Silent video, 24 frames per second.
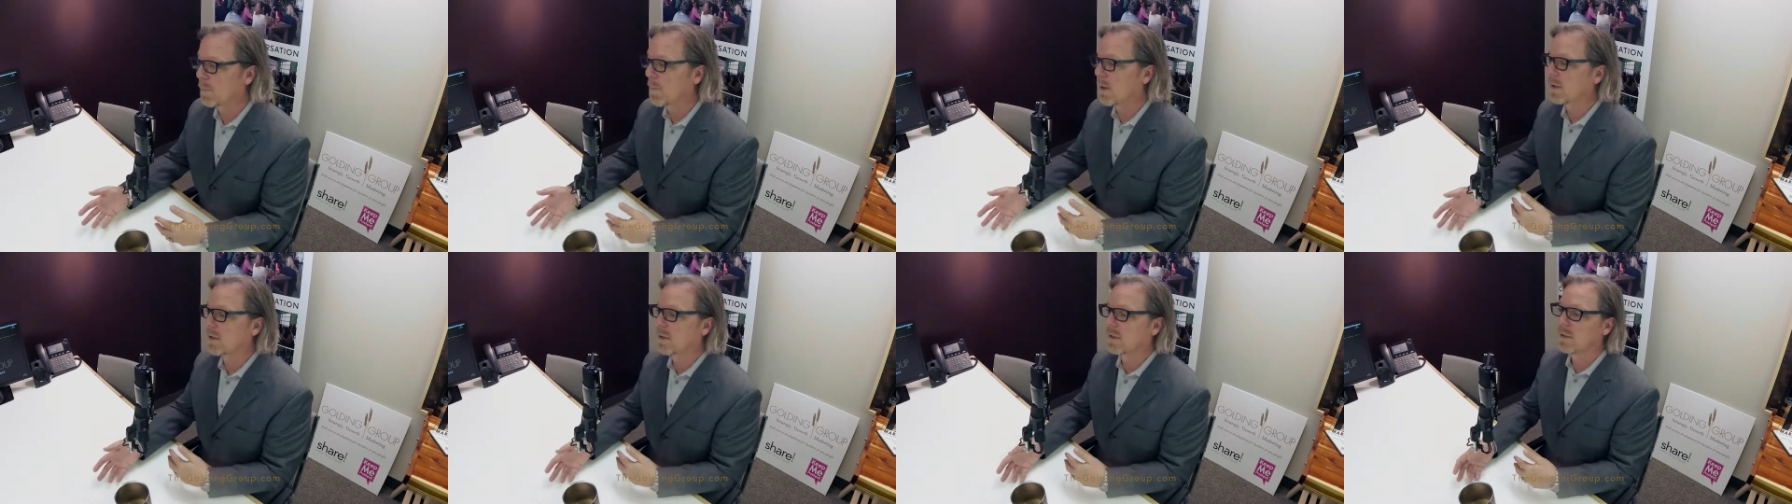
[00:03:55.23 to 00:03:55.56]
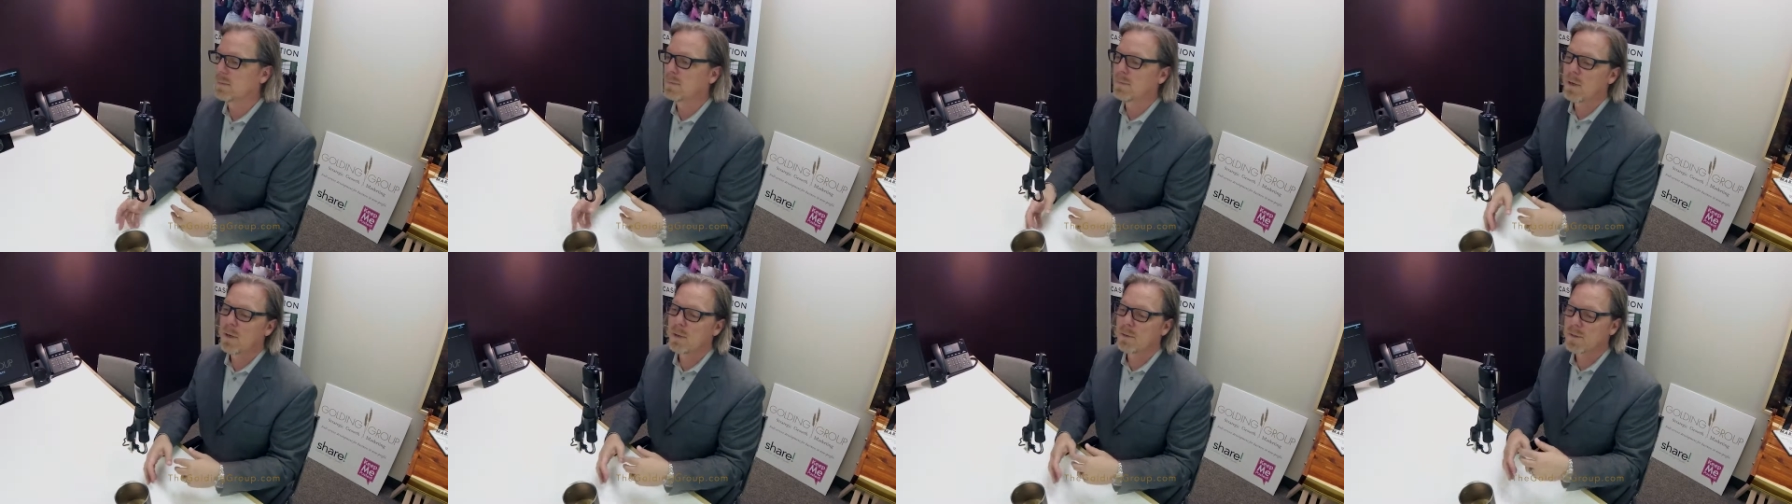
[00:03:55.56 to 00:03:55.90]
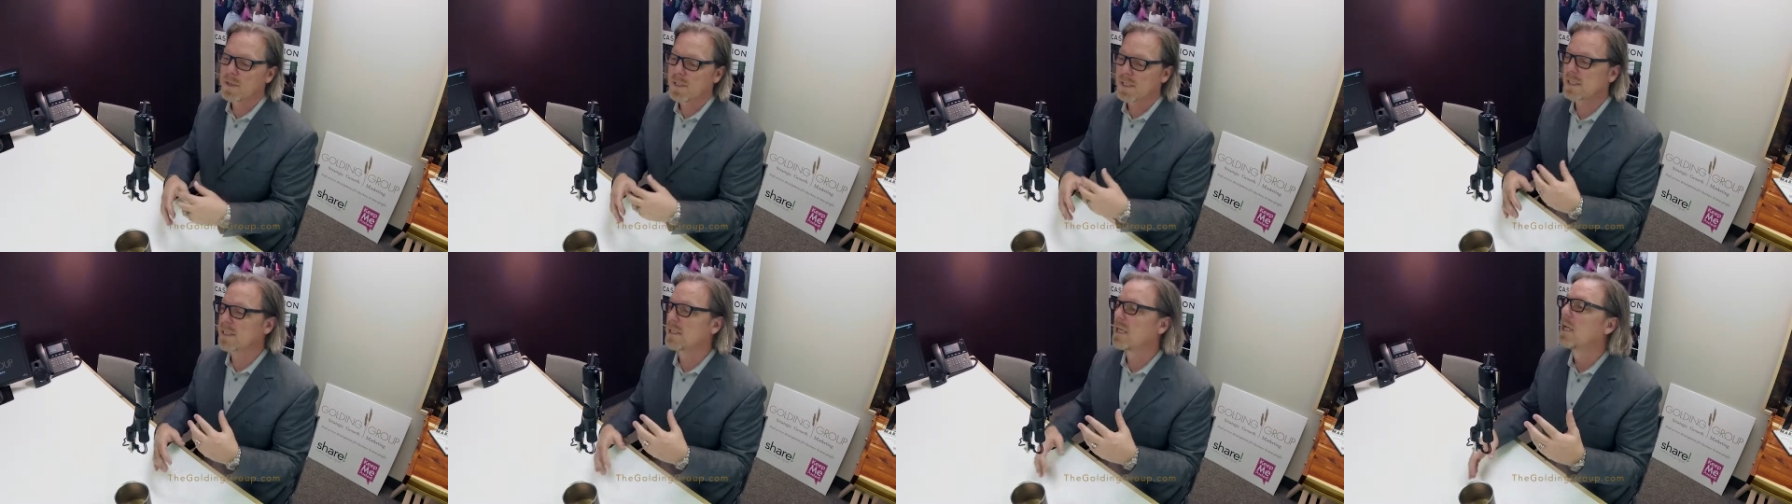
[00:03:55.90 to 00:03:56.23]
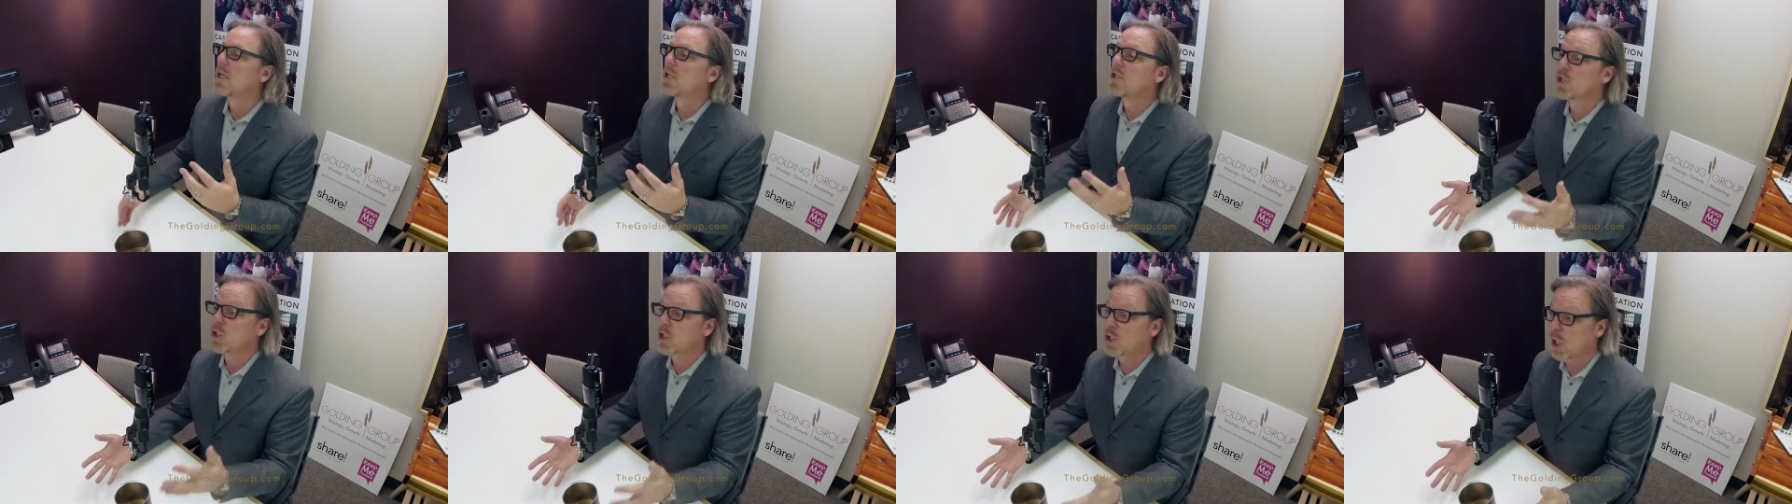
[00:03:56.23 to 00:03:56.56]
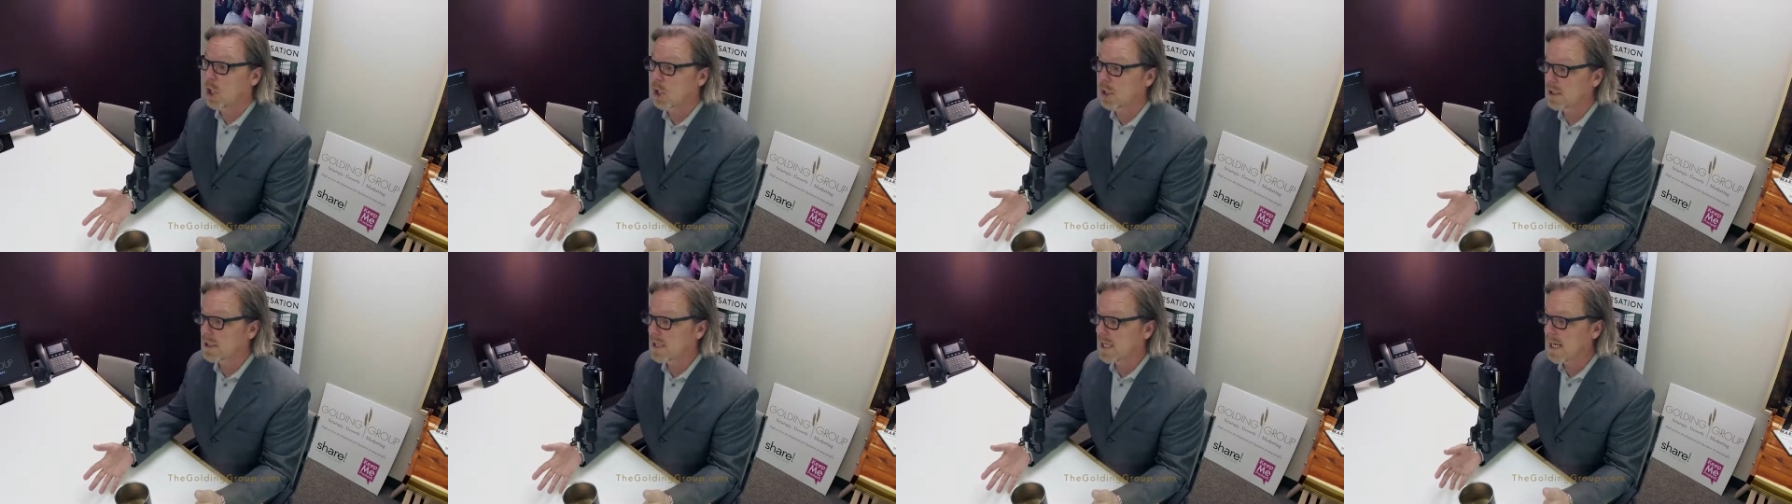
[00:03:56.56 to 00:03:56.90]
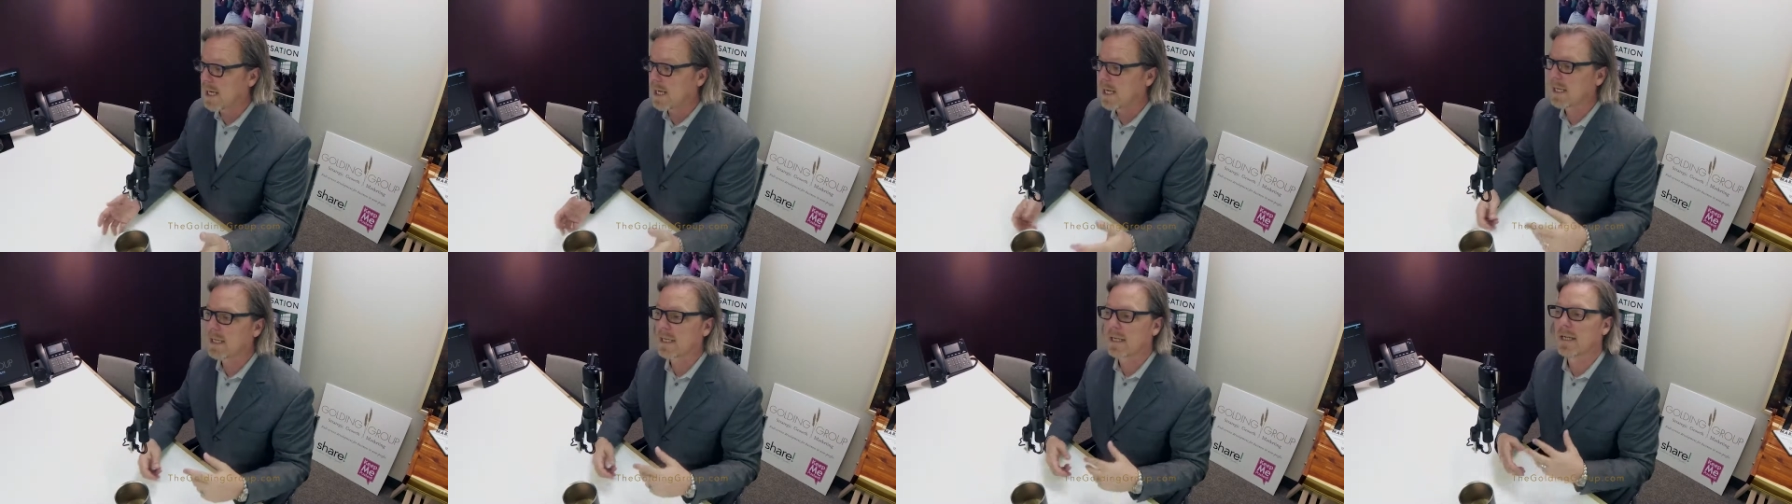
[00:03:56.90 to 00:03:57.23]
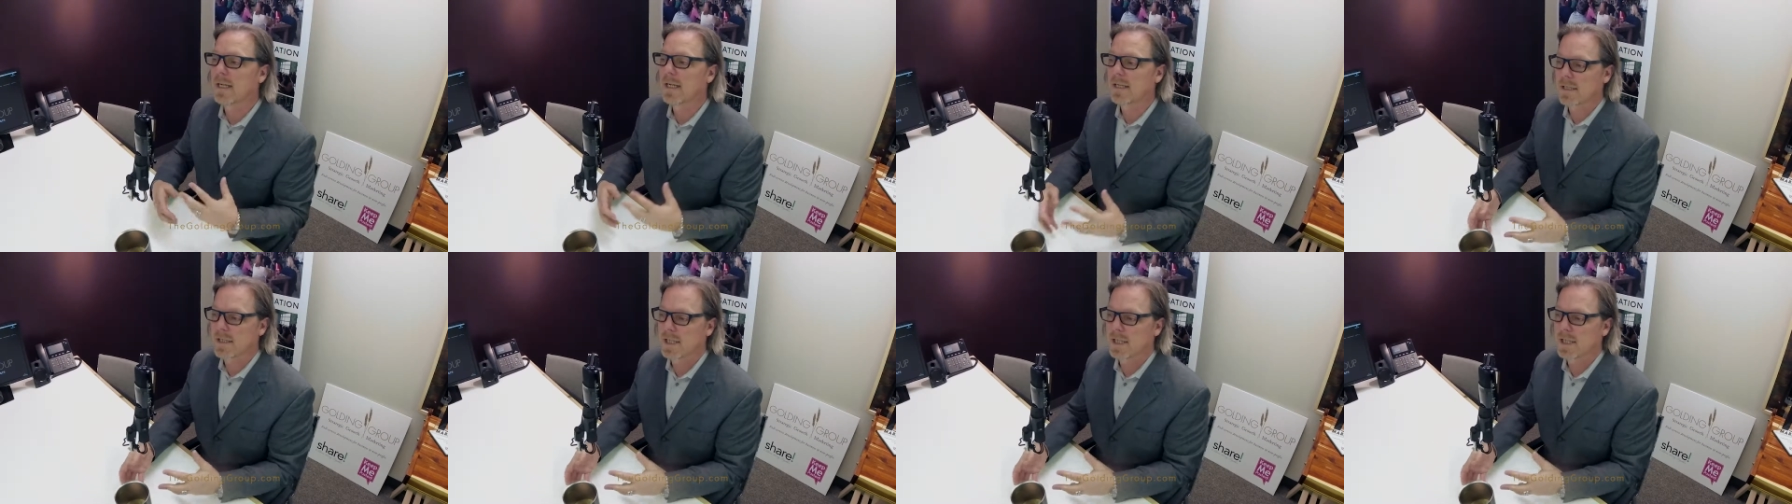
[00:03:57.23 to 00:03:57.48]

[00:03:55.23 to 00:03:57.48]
Mark Lemonis, Shark Tank, right.